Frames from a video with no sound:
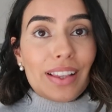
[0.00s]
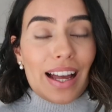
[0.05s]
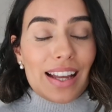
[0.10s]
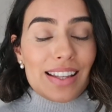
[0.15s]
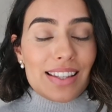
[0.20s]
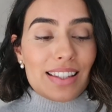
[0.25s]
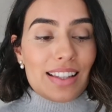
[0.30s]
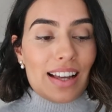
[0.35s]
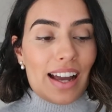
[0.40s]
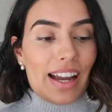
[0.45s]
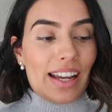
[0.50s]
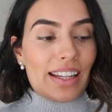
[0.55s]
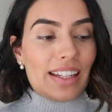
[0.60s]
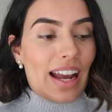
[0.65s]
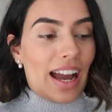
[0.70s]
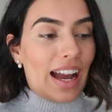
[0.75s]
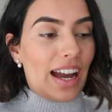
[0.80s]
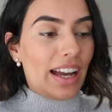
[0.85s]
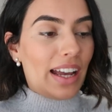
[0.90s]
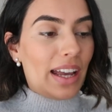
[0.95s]
Last
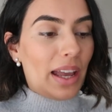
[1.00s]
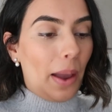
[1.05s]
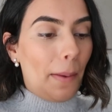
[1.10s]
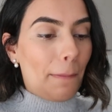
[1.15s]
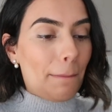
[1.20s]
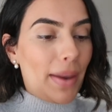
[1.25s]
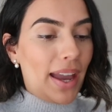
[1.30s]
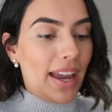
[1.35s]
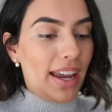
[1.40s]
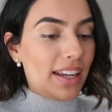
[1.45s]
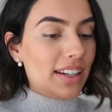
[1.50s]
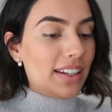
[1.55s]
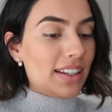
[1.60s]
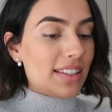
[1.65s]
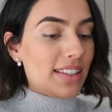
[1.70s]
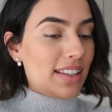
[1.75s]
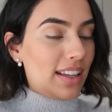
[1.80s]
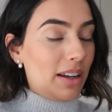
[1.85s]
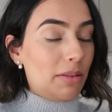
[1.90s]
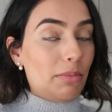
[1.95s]
night I
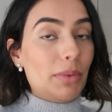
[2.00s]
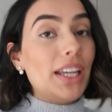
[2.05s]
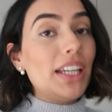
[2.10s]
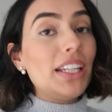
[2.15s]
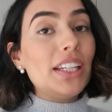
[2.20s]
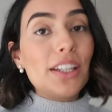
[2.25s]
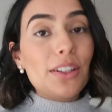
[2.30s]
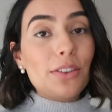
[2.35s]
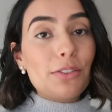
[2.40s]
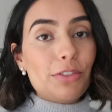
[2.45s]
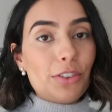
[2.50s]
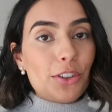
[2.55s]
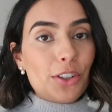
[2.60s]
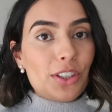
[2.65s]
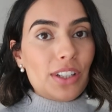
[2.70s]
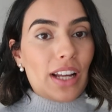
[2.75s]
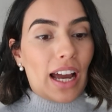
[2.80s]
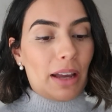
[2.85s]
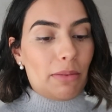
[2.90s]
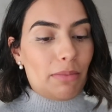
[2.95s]
made some Indian
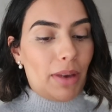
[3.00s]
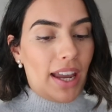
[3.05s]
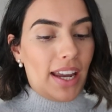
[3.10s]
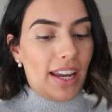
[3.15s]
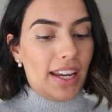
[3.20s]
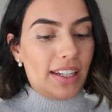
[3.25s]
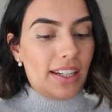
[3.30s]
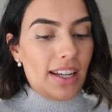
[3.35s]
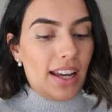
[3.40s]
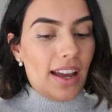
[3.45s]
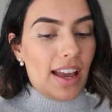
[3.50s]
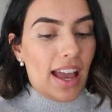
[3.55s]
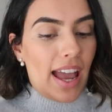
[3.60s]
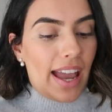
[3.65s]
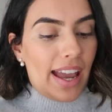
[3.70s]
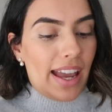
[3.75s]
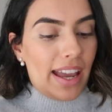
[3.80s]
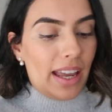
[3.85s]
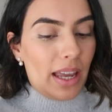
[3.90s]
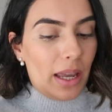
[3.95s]
food. I made
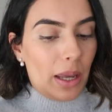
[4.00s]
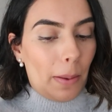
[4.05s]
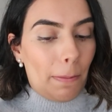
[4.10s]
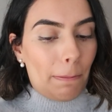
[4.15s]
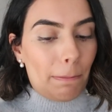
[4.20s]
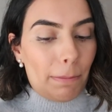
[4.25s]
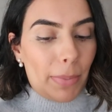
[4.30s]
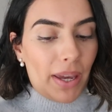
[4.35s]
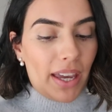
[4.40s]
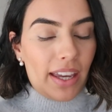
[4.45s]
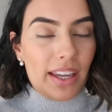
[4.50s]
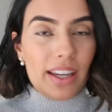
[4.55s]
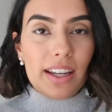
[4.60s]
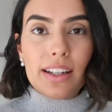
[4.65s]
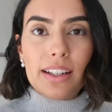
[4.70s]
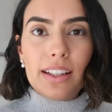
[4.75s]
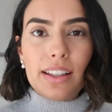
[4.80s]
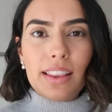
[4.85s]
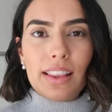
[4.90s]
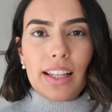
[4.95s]
a
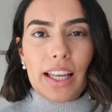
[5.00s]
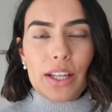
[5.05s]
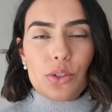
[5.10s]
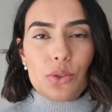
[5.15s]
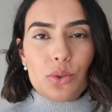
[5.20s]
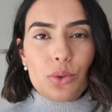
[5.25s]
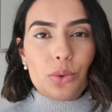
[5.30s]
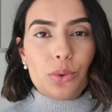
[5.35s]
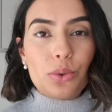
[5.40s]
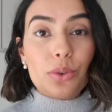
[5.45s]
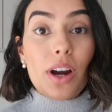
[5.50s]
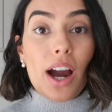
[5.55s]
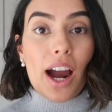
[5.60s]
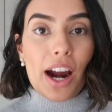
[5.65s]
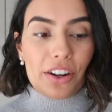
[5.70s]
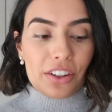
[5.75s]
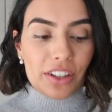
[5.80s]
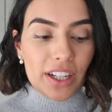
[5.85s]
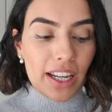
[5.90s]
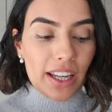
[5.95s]
pink lentil
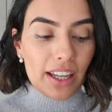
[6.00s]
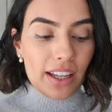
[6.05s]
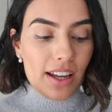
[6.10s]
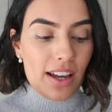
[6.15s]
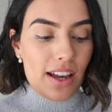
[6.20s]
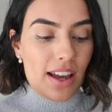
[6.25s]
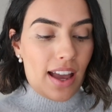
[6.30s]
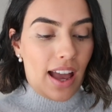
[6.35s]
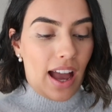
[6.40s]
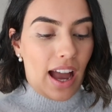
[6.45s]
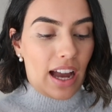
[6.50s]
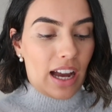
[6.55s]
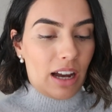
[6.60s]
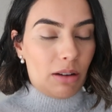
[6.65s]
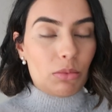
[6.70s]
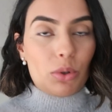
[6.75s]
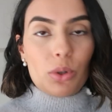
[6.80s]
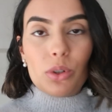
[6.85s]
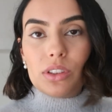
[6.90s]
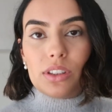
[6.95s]
curry
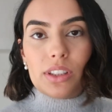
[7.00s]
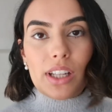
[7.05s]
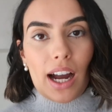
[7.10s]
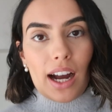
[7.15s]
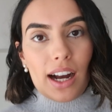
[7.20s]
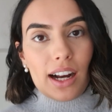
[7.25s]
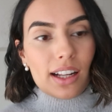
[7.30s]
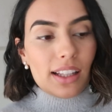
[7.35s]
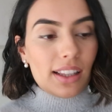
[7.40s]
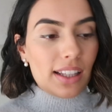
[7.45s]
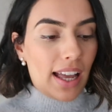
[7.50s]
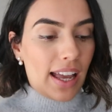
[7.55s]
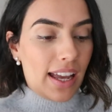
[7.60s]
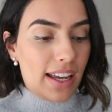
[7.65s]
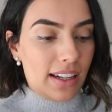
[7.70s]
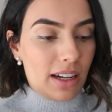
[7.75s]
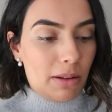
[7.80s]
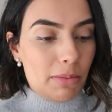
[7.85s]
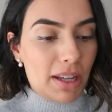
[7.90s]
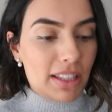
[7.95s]
or dal,
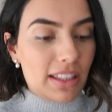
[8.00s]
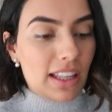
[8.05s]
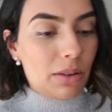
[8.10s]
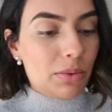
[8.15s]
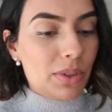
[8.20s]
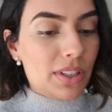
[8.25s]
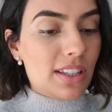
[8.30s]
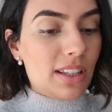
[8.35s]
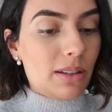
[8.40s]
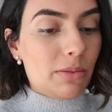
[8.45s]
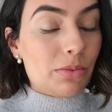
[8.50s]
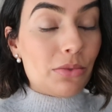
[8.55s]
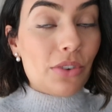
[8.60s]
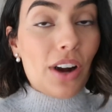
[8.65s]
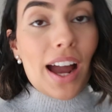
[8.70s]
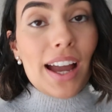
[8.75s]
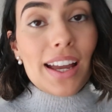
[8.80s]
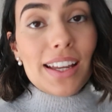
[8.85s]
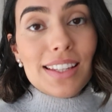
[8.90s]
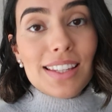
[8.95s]
and I made that with some
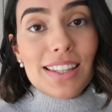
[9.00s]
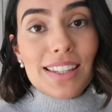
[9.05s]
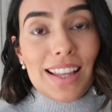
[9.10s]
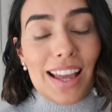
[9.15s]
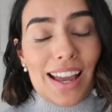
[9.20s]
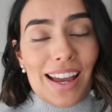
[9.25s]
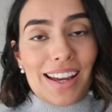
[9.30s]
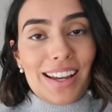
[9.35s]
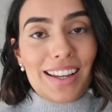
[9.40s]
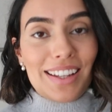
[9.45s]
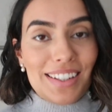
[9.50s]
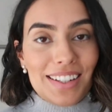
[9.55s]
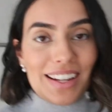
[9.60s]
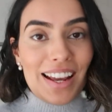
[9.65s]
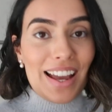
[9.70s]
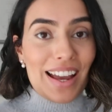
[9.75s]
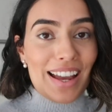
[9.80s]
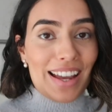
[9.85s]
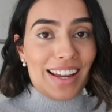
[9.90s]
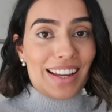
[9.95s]
rice, and
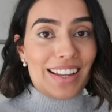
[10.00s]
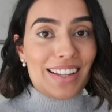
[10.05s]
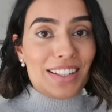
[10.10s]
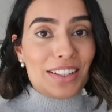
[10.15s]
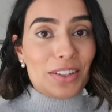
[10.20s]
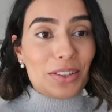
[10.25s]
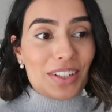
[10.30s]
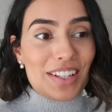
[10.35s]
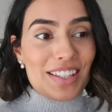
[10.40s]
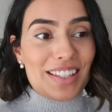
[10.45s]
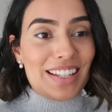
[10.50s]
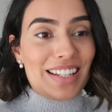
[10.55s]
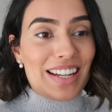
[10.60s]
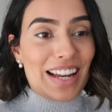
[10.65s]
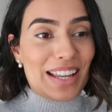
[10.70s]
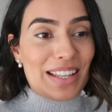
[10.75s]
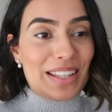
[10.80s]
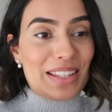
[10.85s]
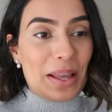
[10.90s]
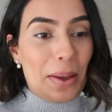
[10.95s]
it honestly
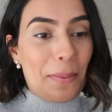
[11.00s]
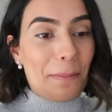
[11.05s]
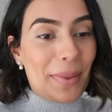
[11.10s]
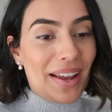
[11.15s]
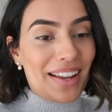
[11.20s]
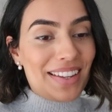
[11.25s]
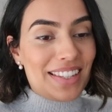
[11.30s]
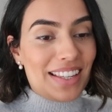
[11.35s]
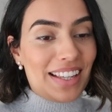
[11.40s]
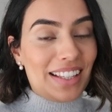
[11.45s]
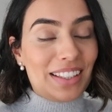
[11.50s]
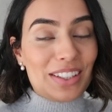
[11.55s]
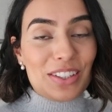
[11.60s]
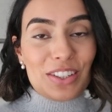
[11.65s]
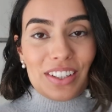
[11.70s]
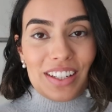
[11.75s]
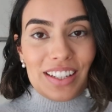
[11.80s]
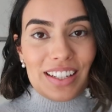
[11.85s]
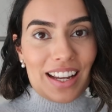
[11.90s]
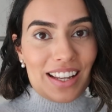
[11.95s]
tastes amazing.
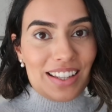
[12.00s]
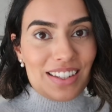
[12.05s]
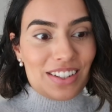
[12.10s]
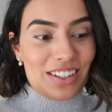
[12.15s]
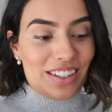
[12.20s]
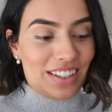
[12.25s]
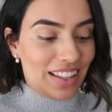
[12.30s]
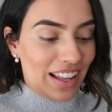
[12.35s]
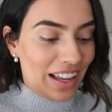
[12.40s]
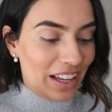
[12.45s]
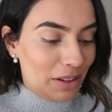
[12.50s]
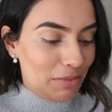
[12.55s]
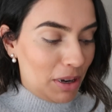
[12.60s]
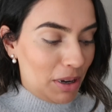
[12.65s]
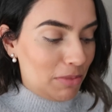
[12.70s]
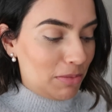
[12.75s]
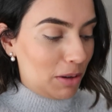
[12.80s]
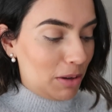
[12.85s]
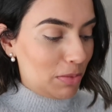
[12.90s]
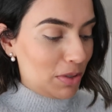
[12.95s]
Literally tastes just like
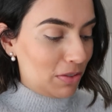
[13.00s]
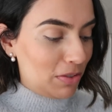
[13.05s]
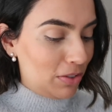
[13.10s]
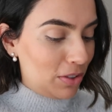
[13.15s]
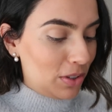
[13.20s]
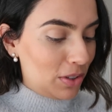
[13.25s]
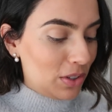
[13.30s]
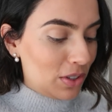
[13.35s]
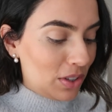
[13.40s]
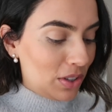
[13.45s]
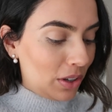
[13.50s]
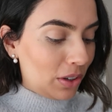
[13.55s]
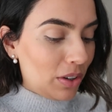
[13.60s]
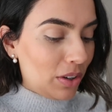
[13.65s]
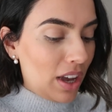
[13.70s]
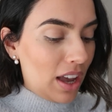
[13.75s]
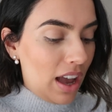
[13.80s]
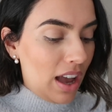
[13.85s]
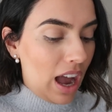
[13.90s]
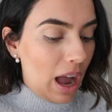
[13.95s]
my mom's food.
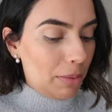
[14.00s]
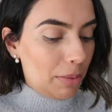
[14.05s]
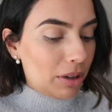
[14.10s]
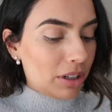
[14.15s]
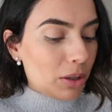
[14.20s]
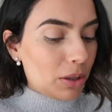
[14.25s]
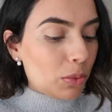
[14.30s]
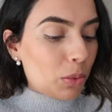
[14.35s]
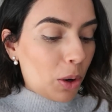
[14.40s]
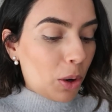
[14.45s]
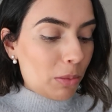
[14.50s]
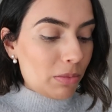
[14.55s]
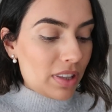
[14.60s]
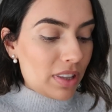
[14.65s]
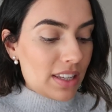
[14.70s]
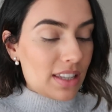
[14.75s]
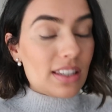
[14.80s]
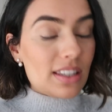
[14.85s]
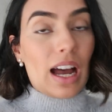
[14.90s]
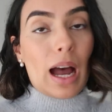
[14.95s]
So I'm gonna warm
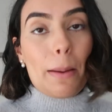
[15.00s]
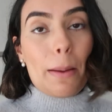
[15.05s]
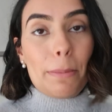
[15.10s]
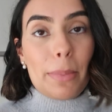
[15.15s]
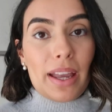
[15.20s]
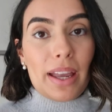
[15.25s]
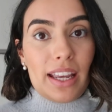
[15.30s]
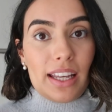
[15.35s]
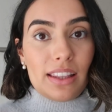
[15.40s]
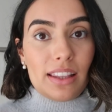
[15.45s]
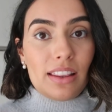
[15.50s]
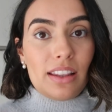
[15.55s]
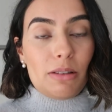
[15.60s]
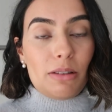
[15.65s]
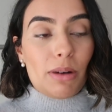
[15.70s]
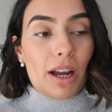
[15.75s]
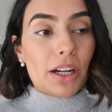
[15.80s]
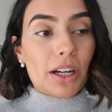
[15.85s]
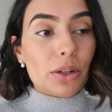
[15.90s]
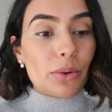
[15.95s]
this up in
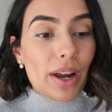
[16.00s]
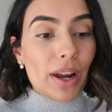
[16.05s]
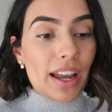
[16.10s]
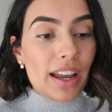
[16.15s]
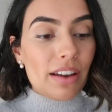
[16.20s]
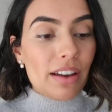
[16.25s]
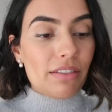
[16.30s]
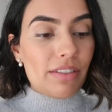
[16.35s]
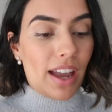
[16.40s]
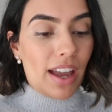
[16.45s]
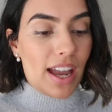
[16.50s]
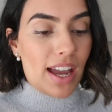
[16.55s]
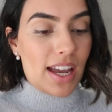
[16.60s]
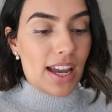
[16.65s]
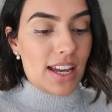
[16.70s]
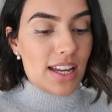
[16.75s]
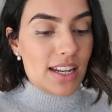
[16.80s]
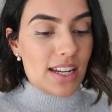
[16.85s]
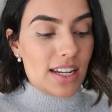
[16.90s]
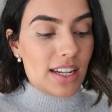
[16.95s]
the microwave
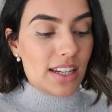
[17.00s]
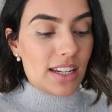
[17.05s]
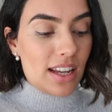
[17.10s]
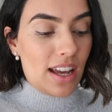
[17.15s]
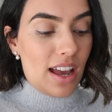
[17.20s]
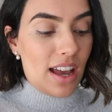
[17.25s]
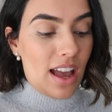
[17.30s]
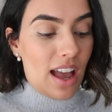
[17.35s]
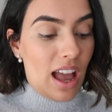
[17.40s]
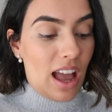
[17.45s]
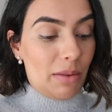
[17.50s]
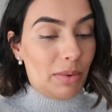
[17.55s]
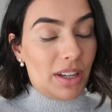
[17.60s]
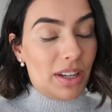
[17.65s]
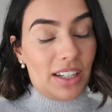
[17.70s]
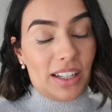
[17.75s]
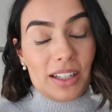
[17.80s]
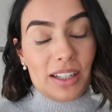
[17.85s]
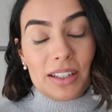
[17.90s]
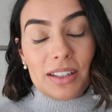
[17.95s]
and I'm
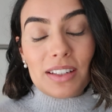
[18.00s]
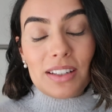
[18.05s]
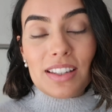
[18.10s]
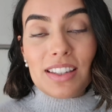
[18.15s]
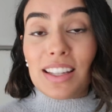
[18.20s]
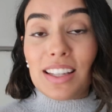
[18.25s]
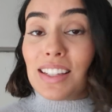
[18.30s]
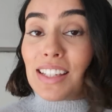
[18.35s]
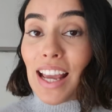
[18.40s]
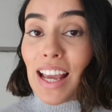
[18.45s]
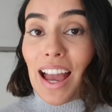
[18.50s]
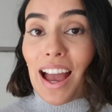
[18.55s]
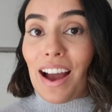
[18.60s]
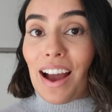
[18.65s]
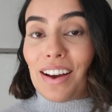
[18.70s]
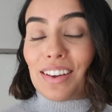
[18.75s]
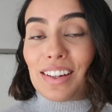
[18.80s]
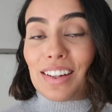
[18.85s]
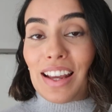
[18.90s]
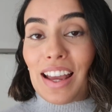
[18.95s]
gonna sit
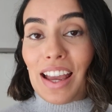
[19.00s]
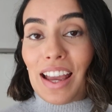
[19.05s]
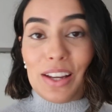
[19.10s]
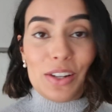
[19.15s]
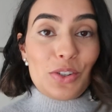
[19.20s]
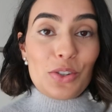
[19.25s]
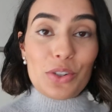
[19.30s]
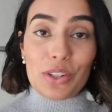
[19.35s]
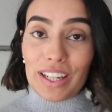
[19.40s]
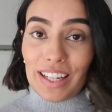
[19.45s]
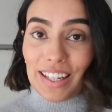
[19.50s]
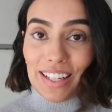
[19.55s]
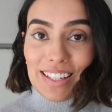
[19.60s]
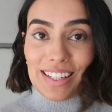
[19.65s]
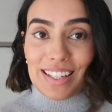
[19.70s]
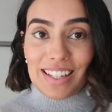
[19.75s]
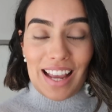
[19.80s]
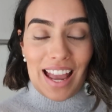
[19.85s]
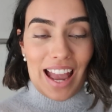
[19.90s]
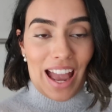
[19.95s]
down, enjoy
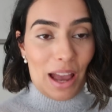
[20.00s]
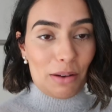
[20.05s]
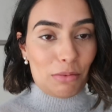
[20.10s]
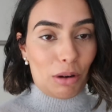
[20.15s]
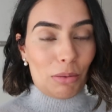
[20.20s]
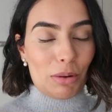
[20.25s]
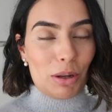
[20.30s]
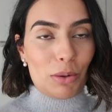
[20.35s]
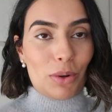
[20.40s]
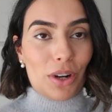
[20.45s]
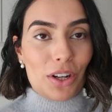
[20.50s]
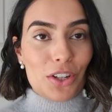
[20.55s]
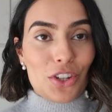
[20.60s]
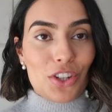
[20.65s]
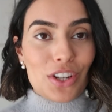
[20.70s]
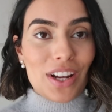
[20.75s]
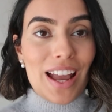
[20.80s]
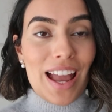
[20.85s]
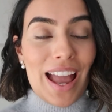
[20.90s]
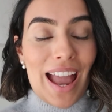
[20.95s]
it, and probably
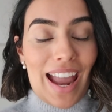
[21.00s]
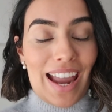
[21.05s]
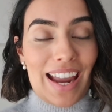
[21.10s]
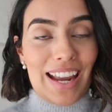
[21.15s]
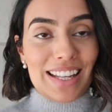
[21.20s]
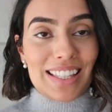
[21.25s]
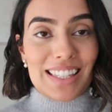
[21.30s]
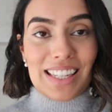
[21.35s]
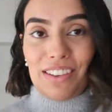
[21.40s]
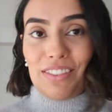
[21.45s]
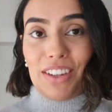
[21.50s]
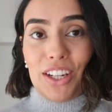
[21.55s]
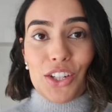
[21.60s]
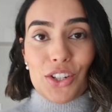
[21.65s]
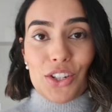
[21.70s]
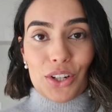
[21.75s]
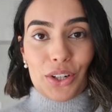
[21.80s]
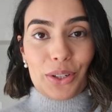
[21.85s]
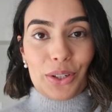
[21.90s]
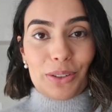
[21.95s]
watch a TV
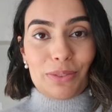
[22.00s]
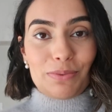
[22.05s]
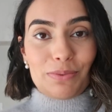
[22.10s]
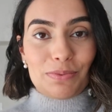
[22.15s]
show.